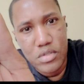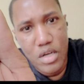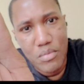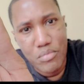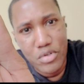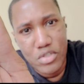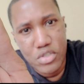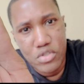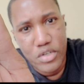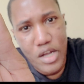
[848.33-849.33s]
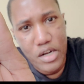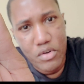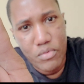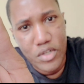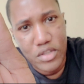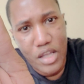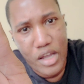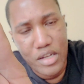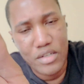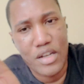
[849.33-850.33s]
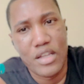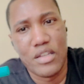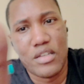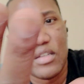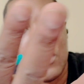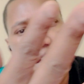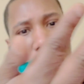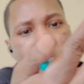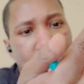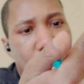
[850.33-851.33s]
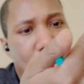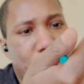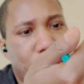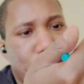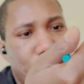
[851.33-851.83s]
So I'm pretty sure y'all don't want that. I'm